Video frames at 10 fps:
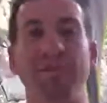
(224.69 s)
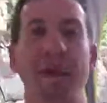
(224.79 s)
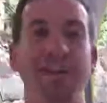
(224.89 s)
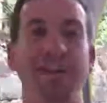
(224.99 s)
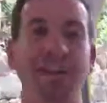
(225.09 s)

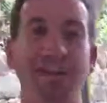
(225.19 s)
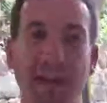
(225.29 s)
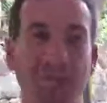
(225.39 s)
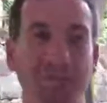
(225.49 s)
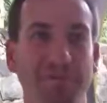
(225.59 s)
without any
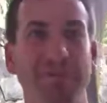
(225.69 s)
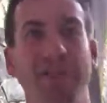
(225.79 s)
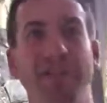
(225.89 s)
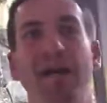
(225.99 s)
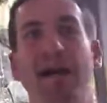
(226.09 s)
type of
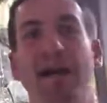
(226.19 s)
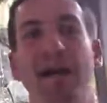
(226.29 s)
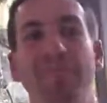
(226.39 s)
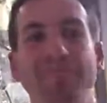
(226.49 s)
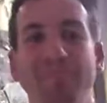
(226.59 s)

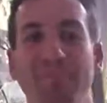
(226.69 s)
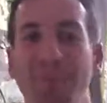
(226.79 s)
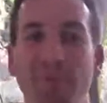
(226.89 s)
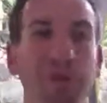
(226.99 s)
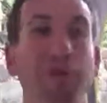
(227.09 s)

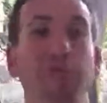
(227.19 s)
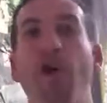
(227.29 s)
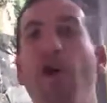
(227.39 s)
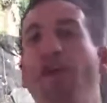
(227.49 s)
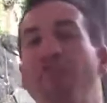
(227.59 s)

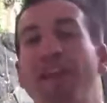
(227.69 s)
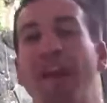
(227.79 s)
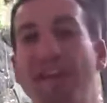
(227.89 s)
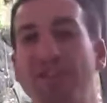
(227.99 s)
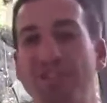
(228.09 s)

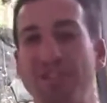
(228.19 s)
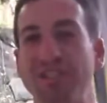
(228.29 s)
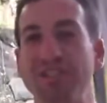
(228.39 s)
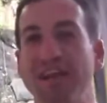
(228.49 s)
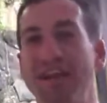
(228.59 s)

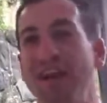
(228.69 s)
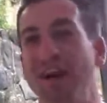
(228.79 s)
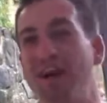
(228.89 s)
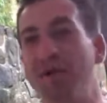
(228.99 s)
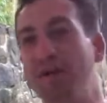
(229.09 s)
pre-qualifications,
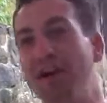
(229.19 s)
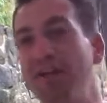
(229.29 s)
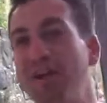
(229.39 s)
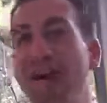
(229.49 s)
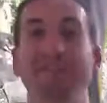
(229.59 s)

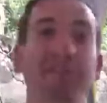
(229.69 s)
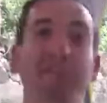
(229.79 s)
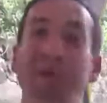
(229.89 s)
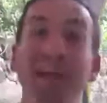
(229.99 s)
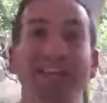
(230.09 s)
without having a
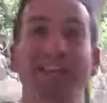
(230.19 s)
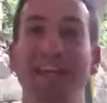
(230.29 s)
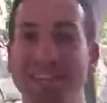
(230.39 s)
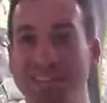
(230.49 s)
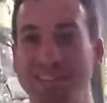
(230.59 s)
big
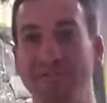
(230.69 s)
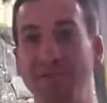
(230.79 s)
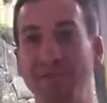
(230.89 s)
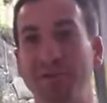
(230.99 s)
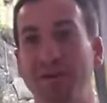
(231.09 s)
list if
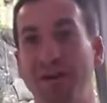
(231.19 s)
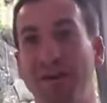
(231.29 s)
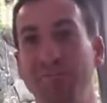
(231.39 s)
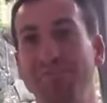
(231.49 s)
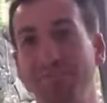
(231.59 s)
you
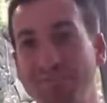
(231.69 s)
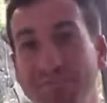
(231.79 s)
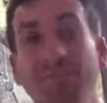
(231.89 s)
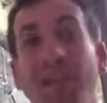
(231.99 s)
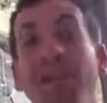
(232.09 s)

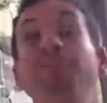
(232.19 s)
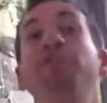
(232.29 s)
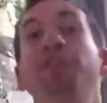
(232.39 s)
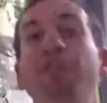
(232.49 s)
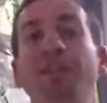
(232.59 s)

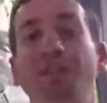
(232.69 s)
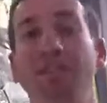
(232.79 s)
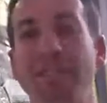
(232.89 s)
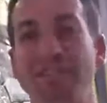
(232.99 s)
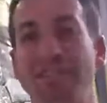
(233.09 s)
know what a
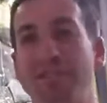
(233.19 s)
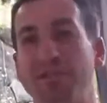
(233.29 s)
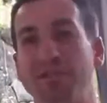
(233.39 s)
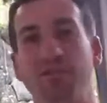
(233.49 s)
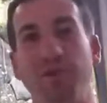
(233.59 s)
list
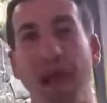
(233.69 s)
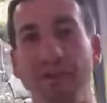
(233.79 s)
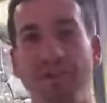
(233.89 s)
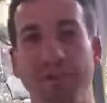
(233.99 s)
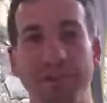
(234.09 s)
is, or
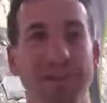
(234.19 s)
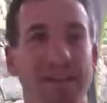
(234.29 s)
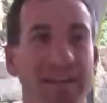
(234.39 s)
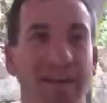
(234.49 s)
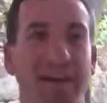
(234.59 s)
traffic.
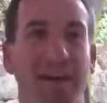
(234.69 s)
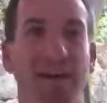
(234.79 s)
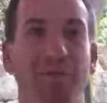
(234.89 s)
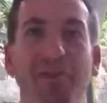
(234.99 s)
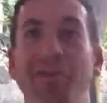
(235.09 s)

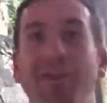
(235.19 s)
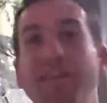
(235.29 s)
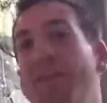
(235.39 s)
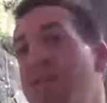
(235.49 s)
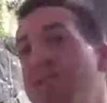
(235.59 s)
Where you
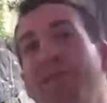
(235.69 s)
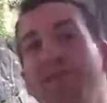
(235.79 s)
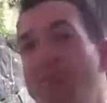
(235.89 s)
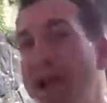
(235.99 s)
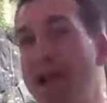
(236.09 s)
can come
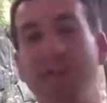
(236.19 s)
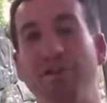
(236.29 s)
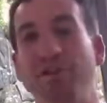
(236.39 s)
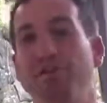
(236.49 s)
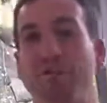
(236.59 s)
in brand
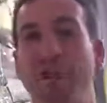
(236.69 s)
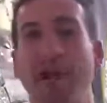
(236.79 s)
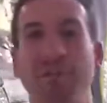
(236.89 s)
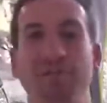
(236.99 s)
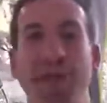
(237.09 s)
new,
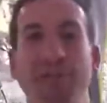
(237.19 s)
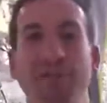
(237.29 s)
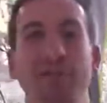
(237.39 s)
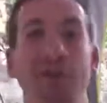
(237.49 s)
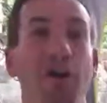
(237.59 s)
fresh. Maybe you